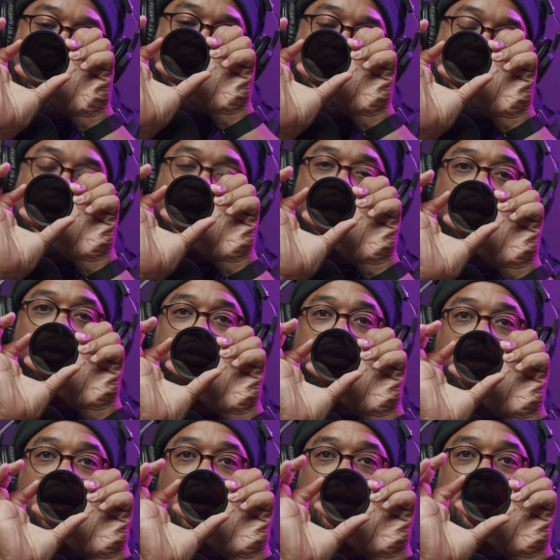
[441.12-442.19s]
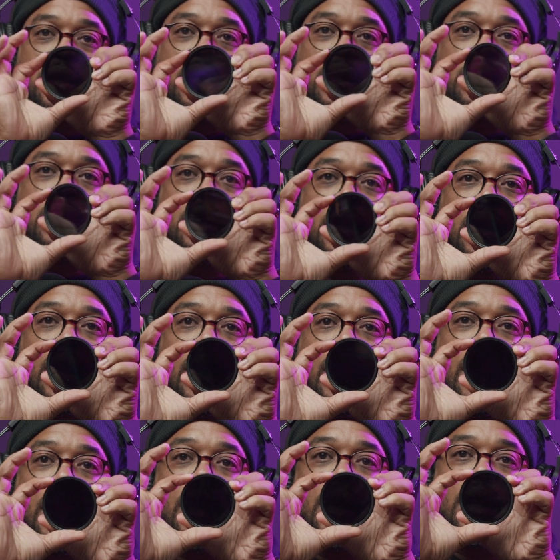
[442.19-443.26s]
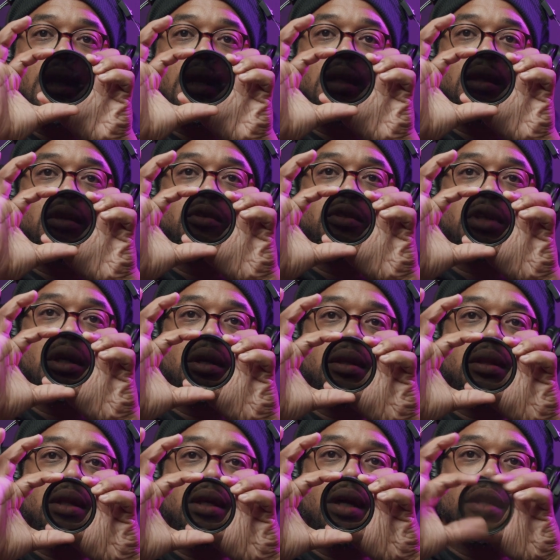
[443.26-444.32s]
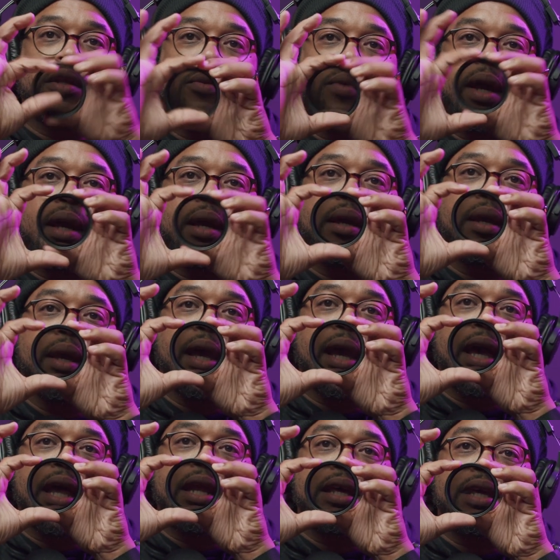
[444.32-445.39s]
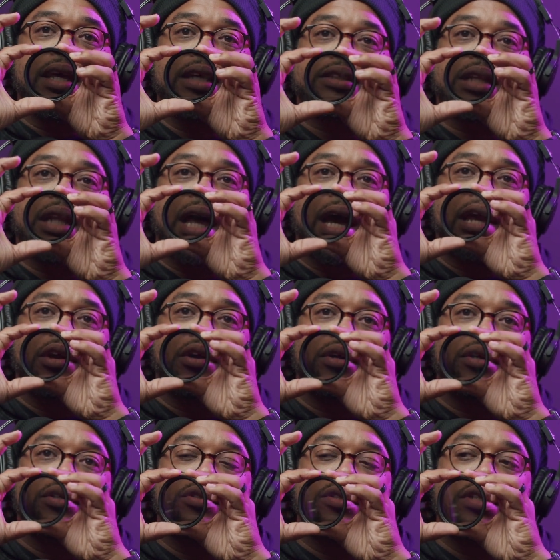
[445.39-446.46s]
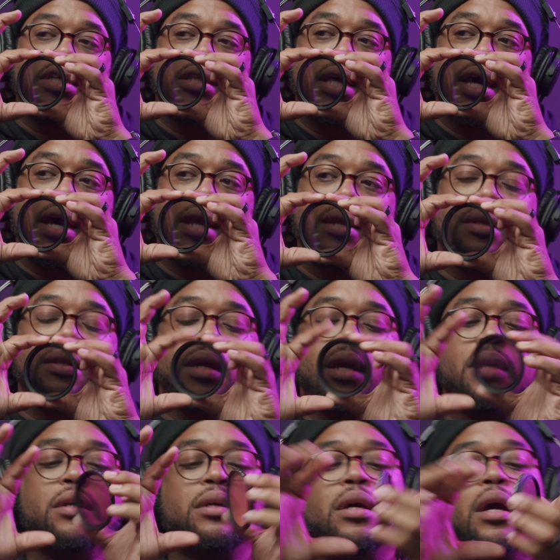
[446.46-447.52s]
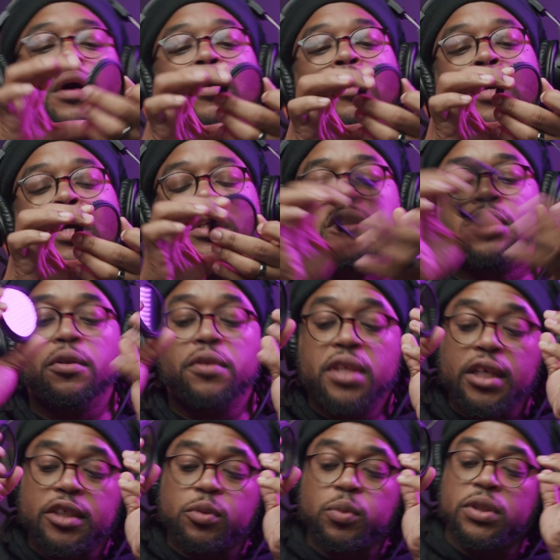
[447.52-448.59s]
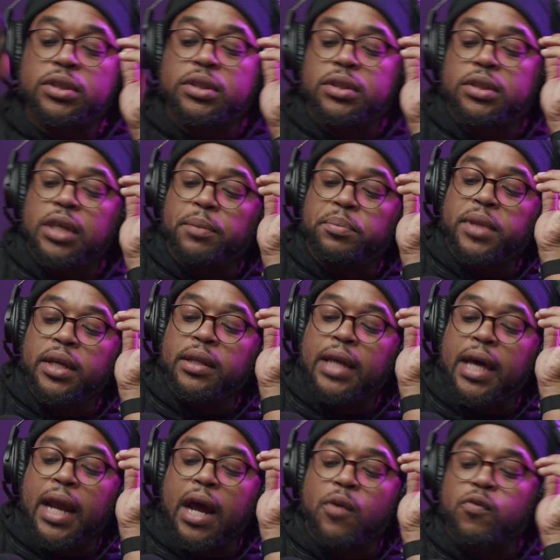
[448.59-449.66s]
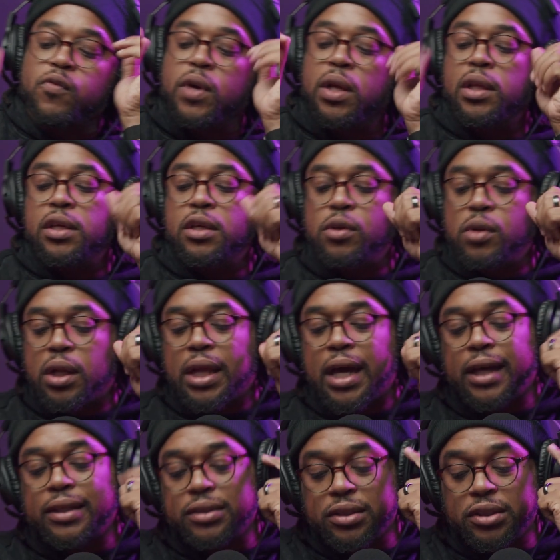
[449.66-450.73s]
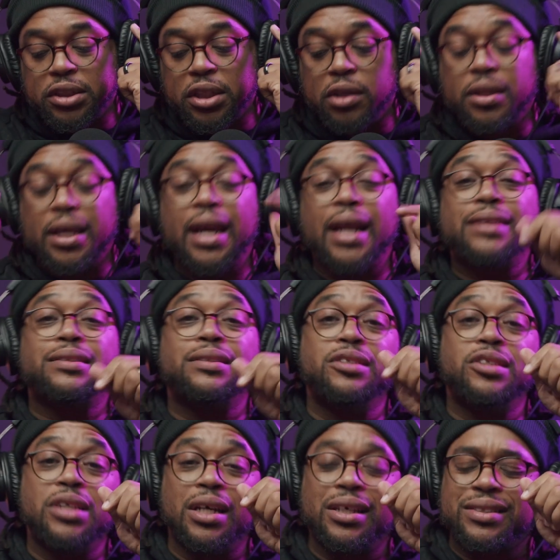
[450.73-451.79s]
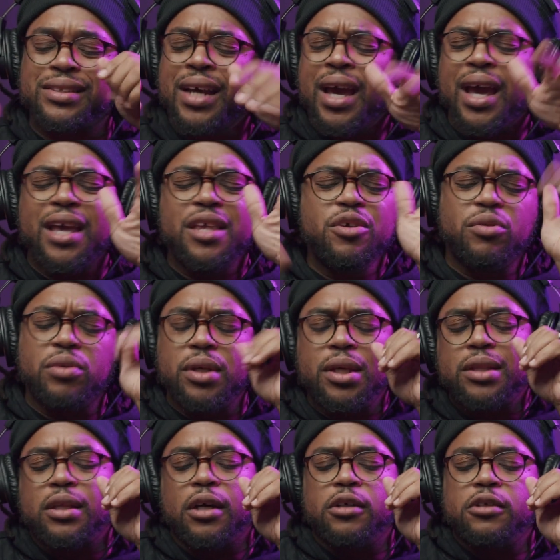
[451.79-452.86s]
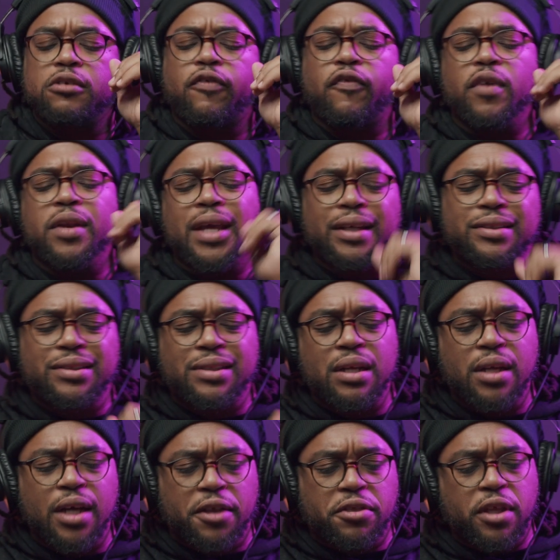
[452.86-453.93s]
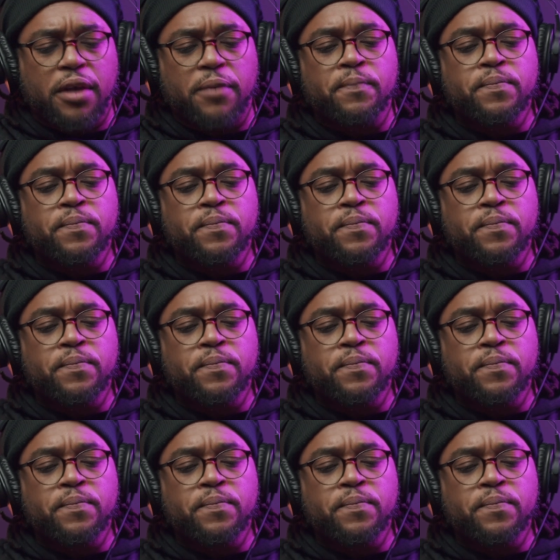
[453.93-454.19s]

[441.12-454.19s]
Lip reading: and it'll darken, and you turn it the other way and it gets lighter. You see that? There you go. So this was something that I really utilized this year that I suggest, and you can get those for next to nothing.